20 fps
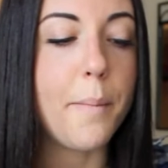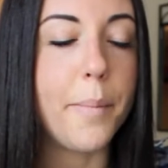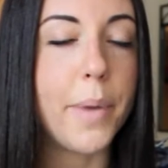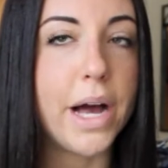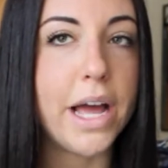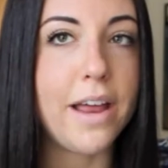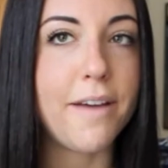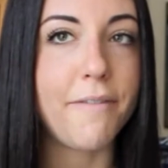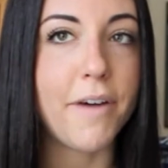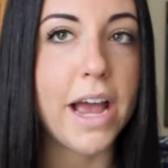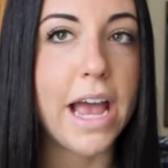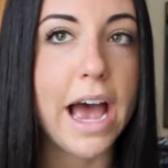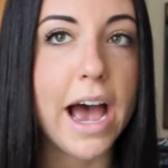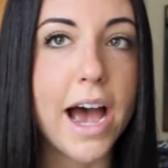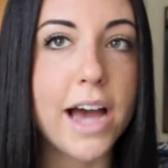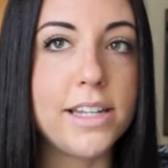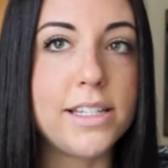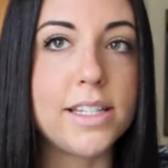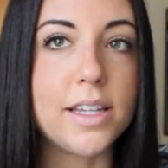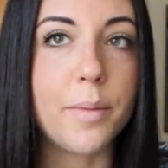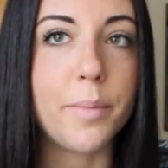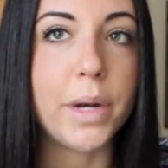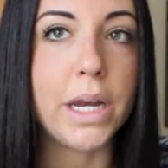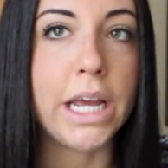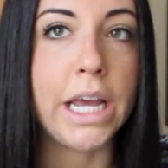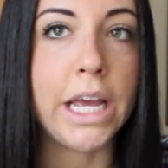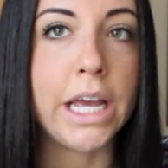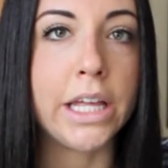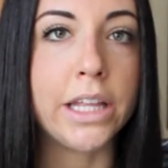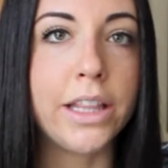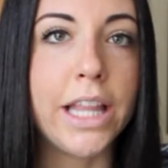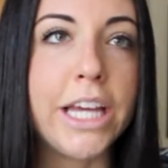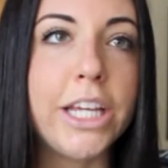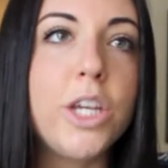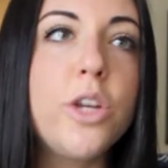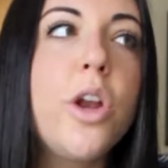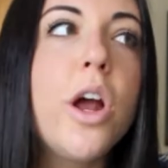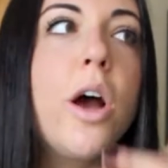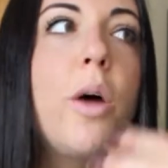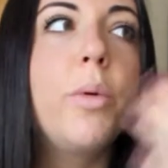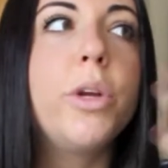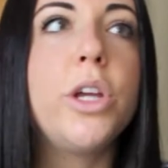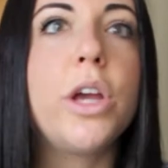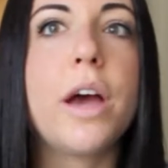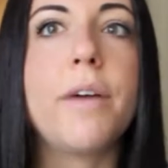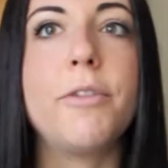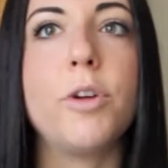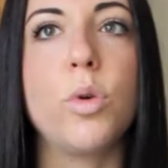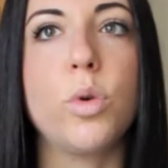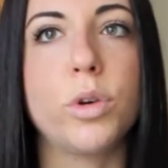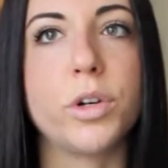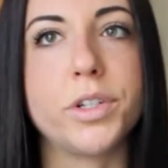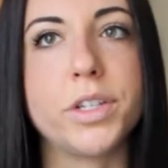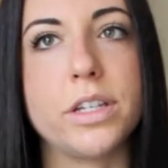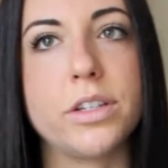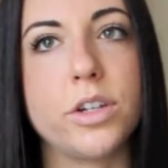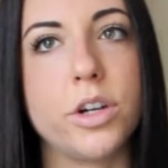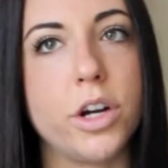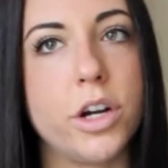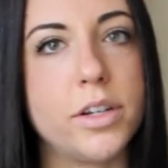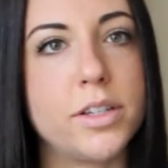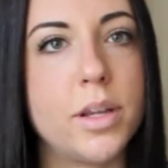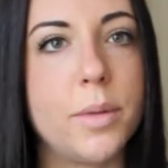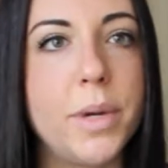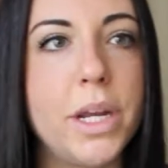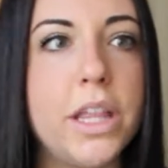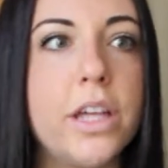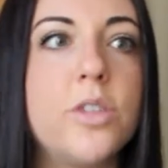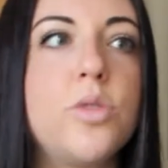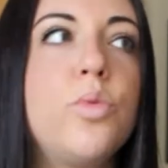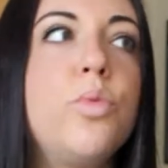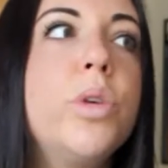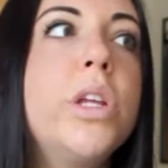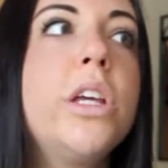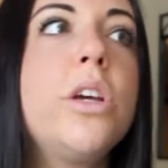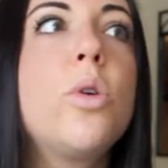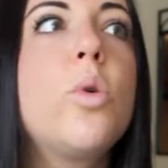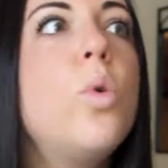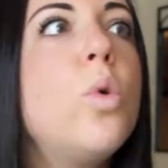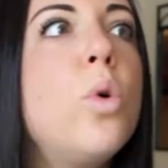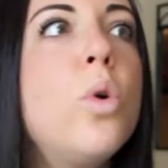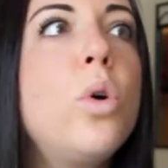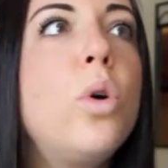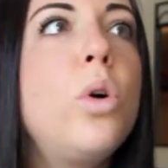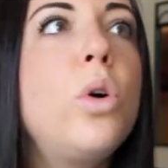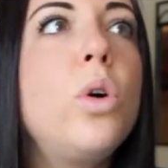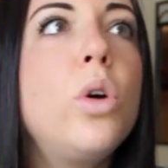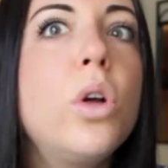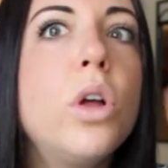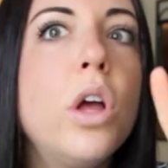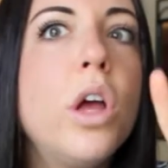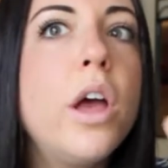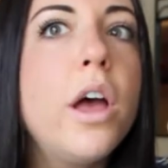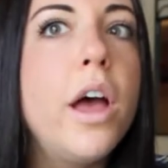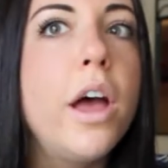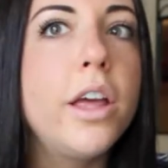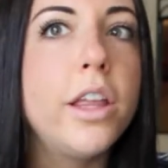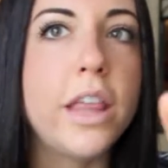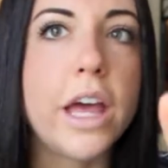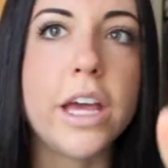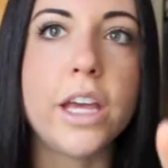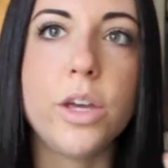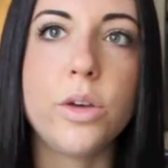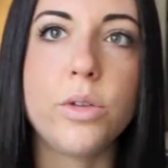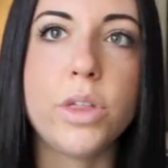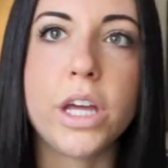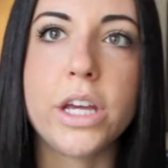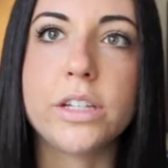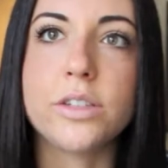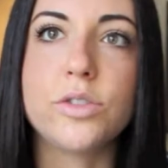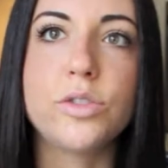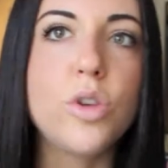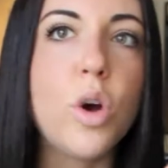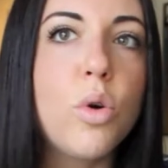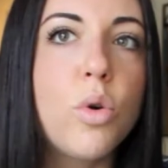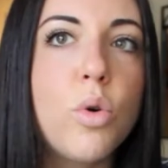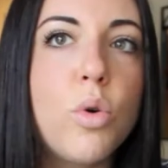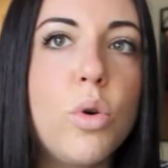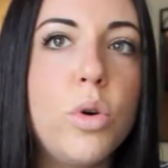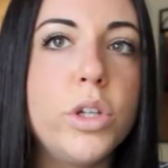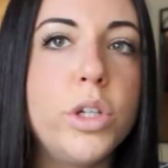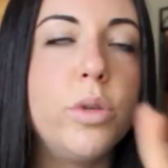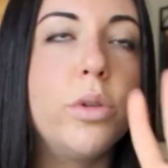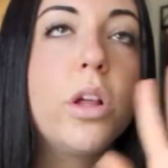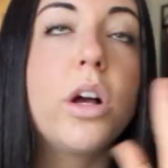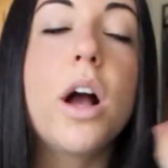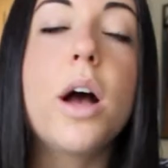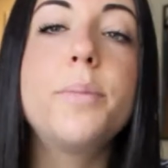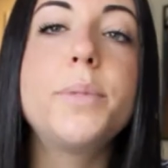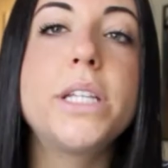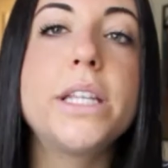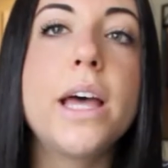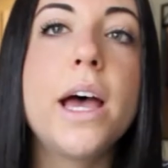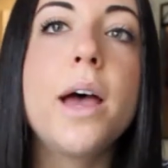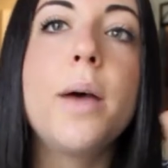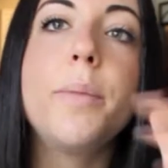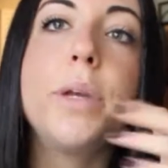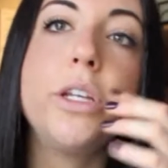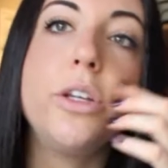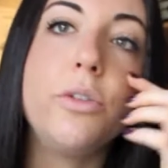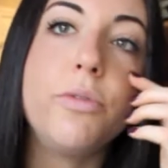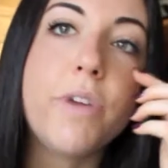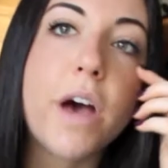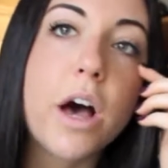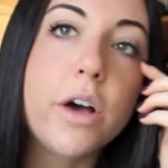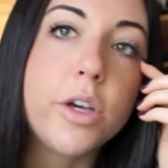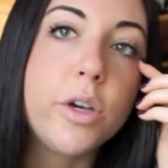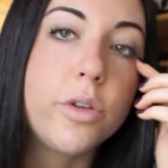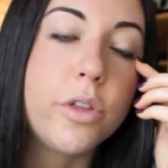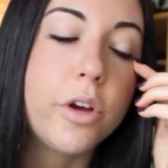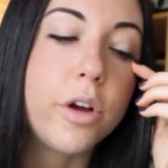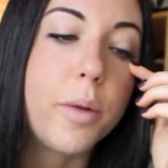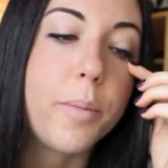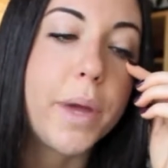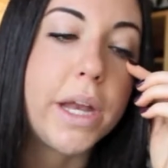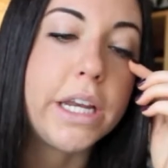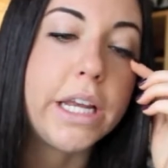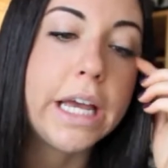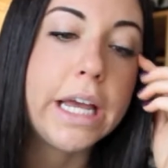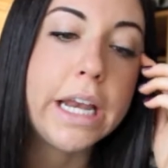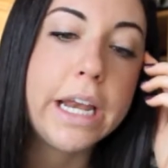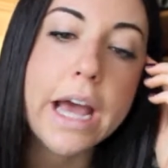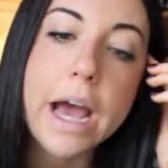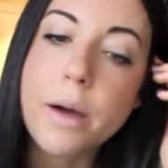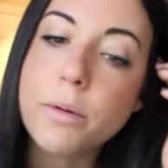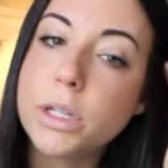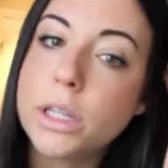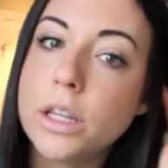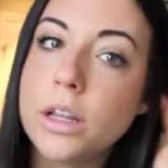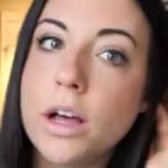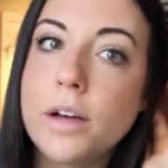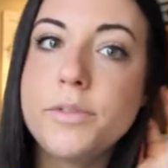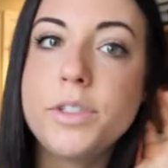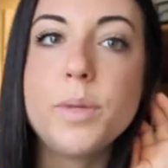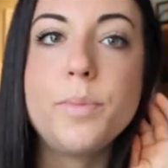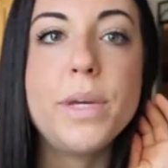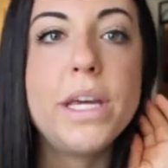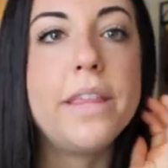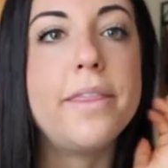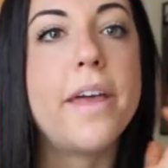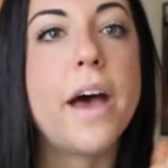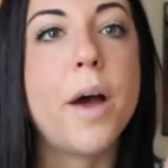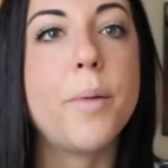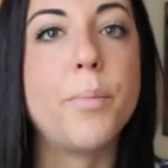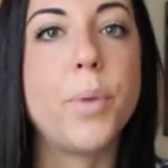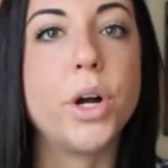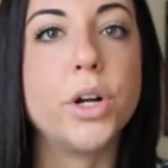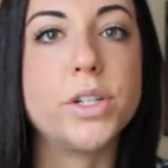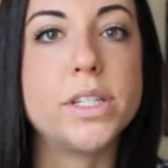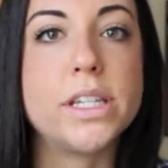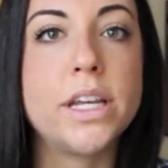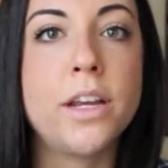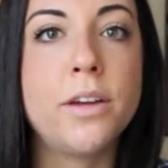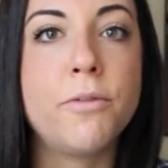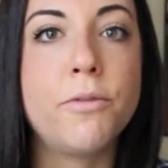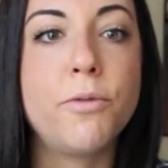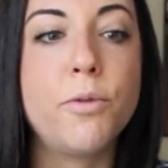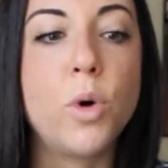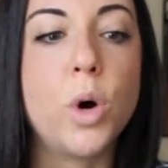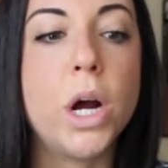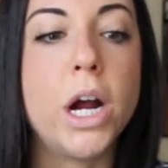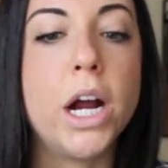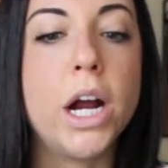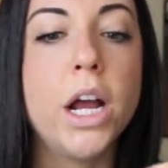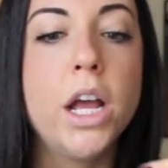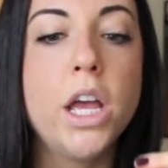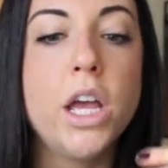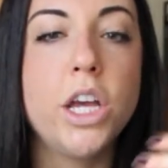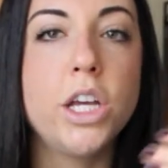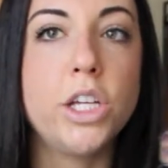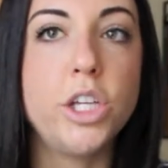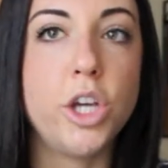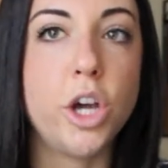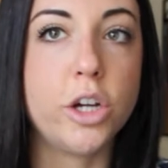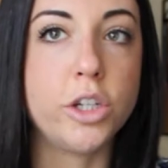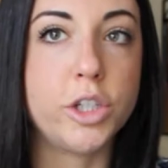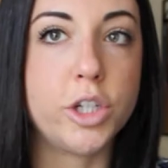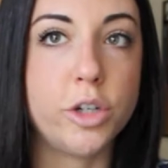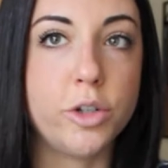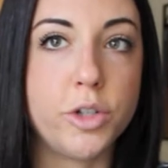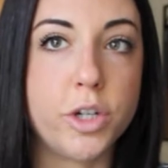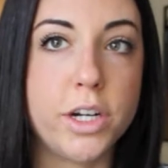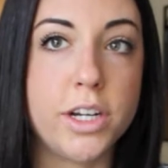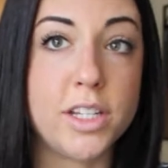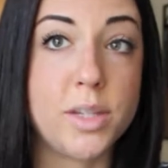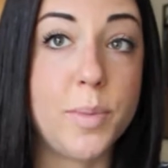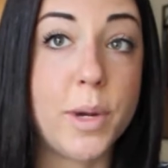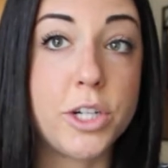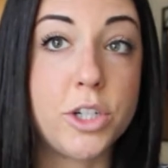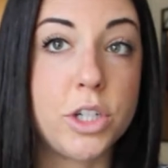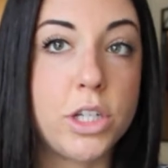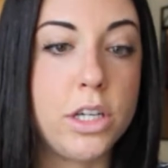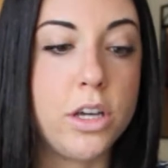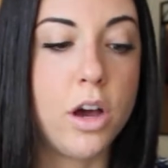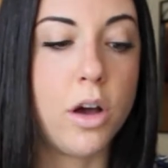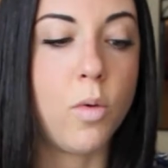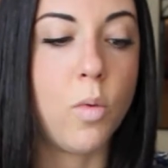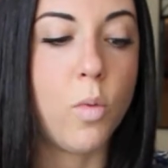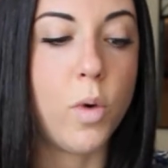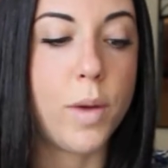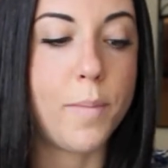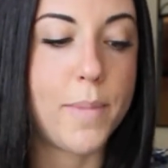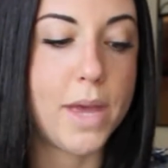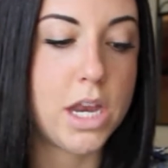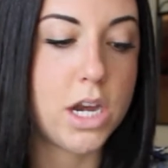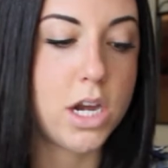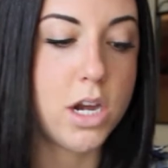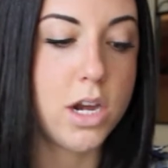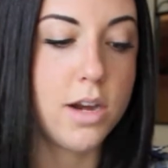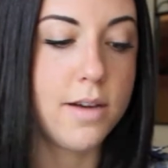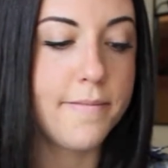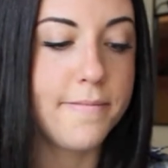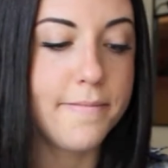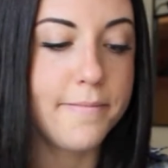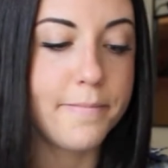But if I had somebody, like, you know how when you have an older sister or somebody that's really cool, that you think is so cool and you look up to them and you value their opinion, I would love to be that person for young children, especially young women.